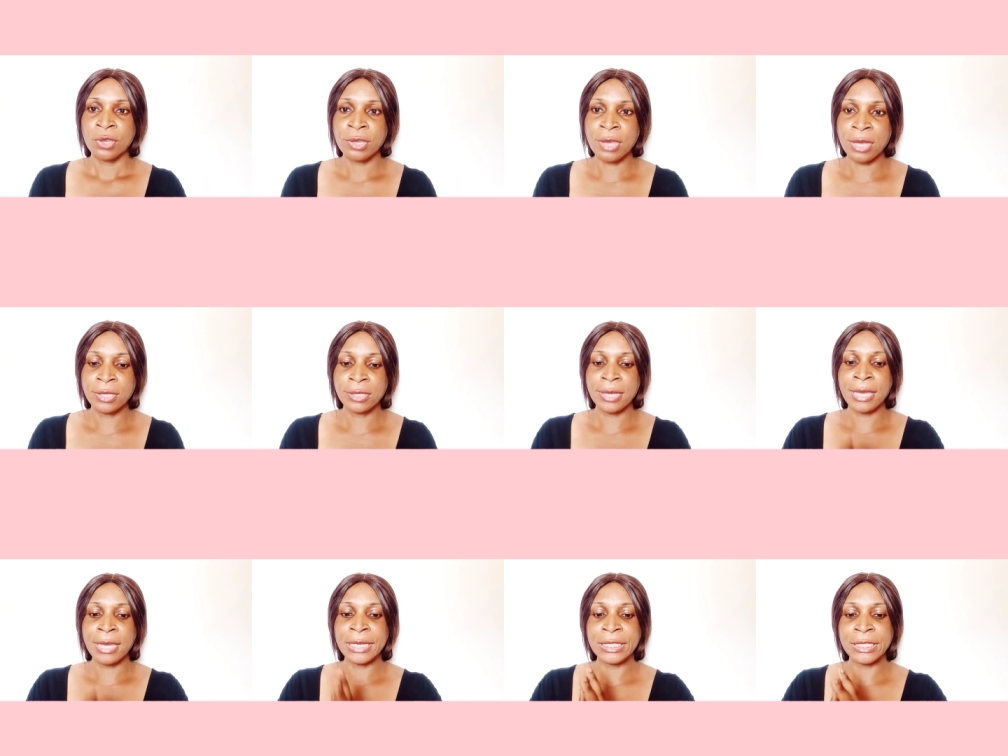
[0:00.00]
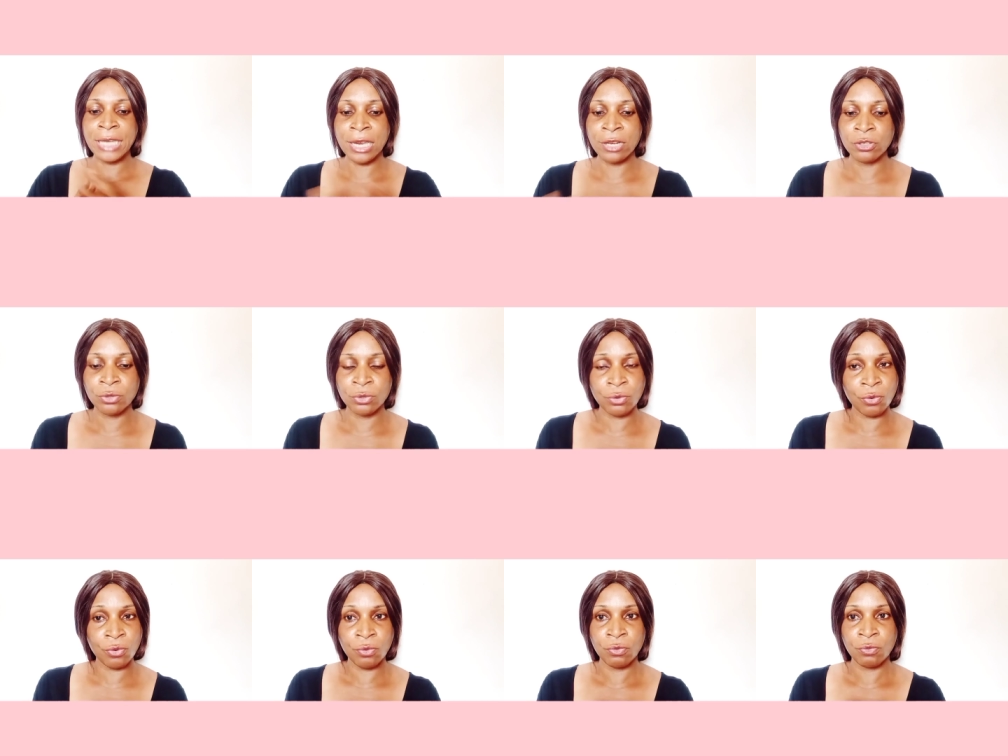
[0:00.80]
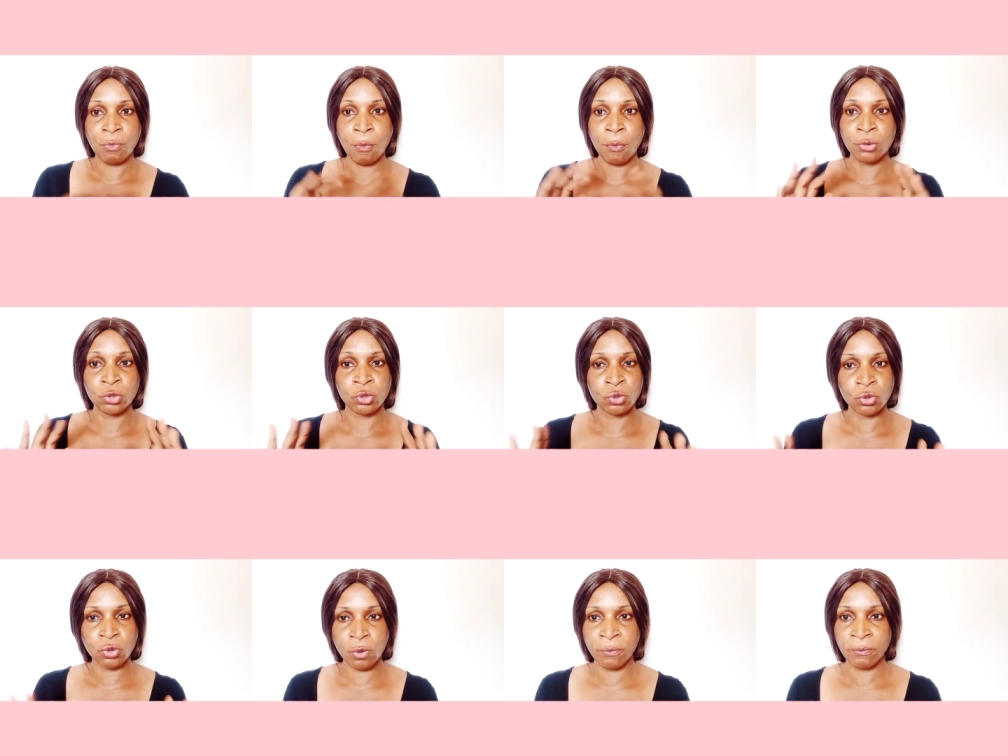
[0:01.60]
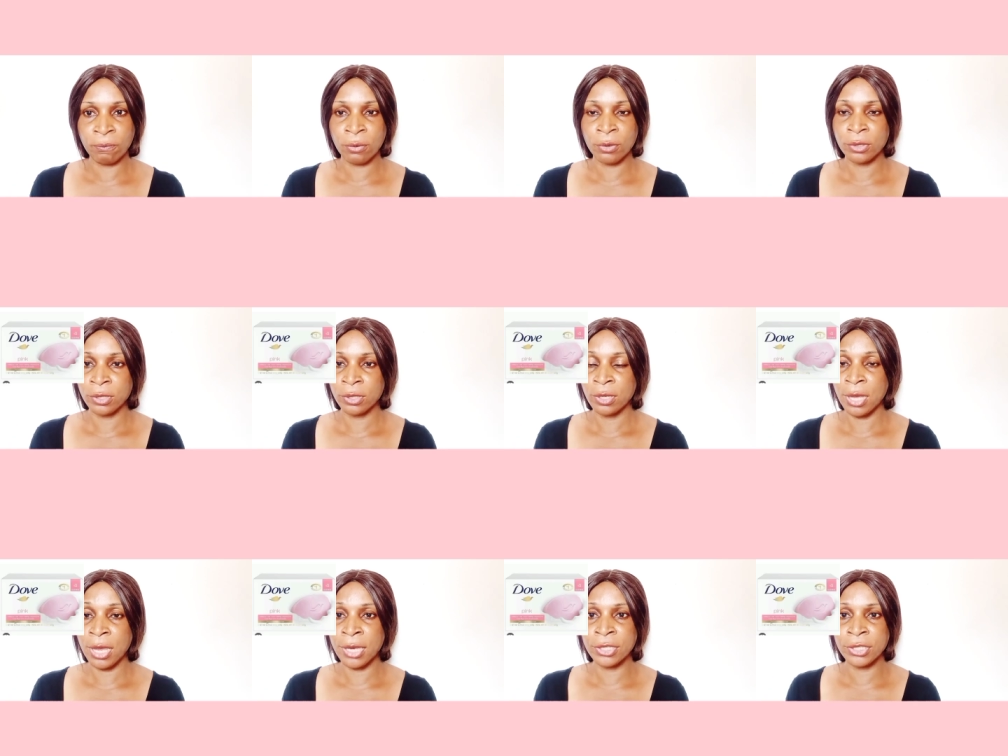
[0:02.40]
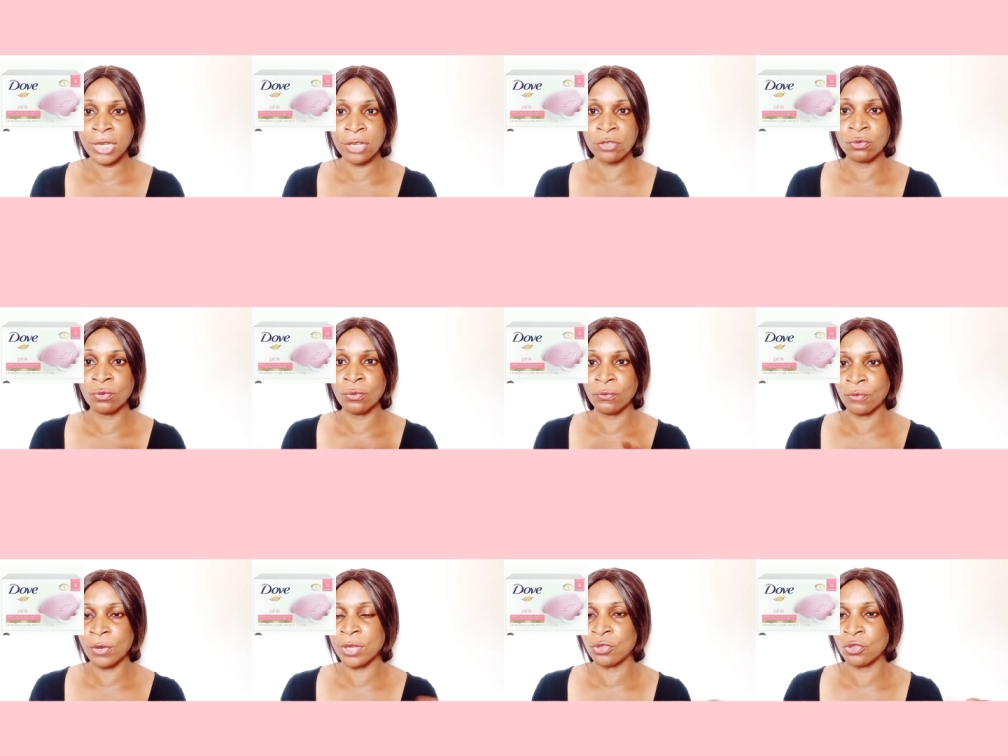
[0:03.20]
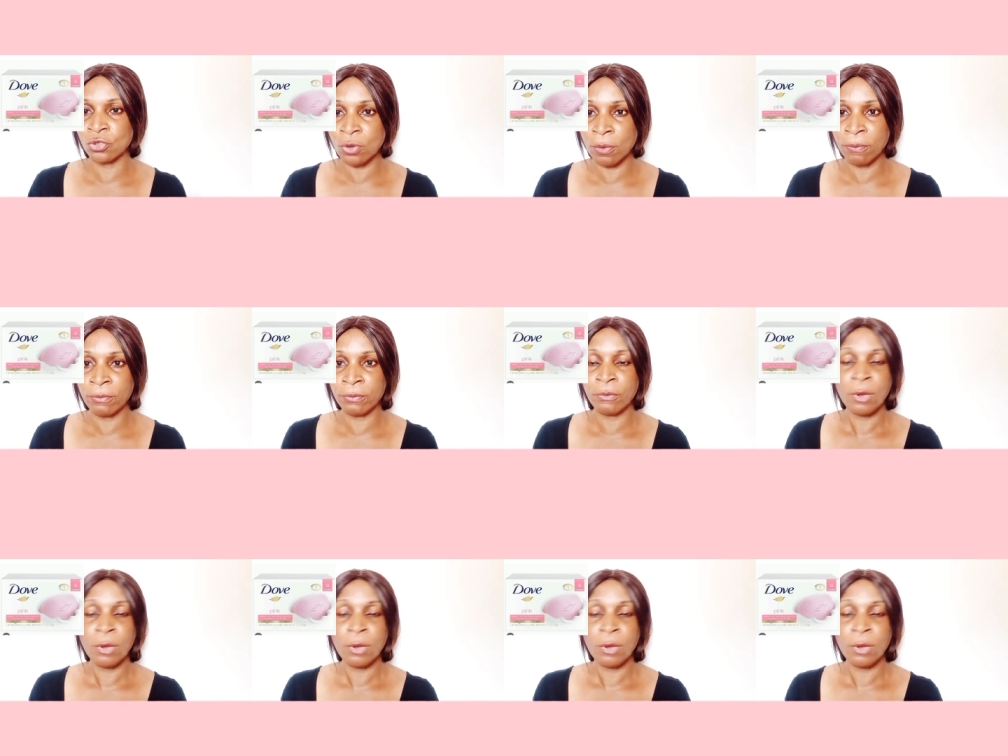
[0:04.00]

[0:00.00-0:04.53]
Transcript: get a gentle soap a gentle face soap